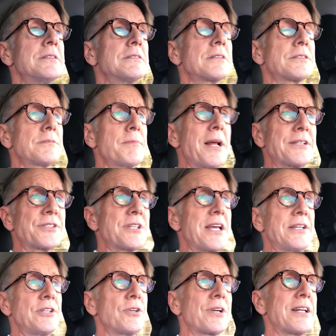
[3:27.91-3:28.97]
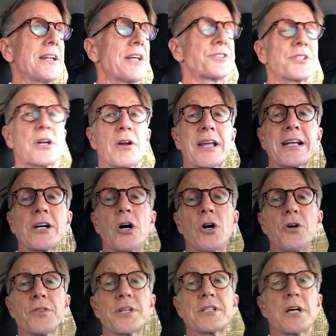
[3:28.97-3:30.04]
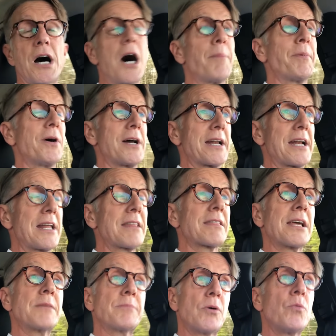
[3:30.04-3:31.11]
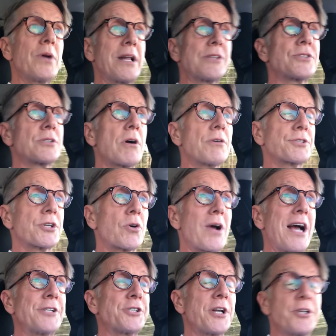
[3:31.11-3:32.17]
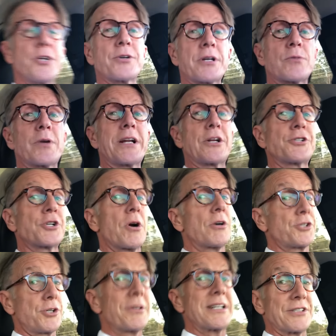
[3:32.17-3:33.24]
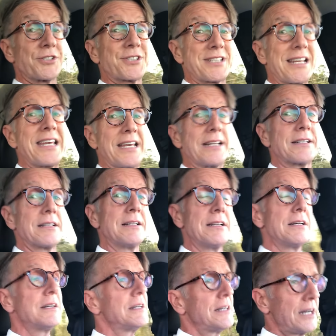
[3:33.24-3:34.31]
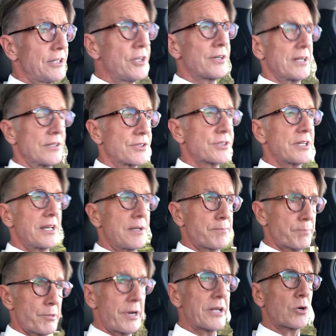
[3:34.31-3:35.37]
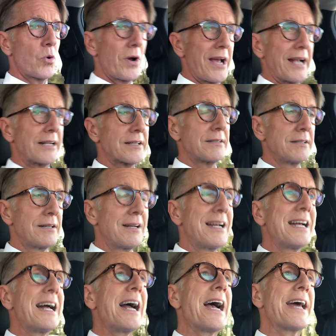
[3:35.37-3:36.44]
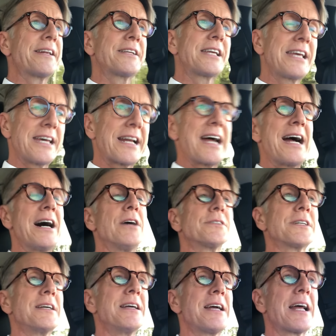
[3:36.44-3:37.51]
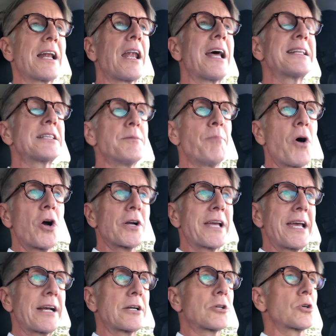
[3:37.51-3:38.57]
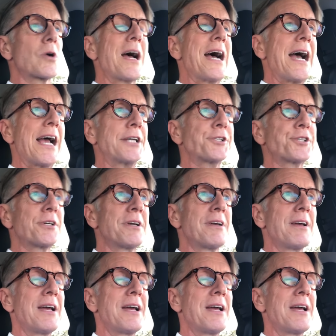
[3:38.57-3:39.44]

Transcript: because I'm not saying you can necessarily call the top on anything, but when it starts crashing, you can read a chart, you can see it. And you can see it pretty quick. And get out, let the market crash,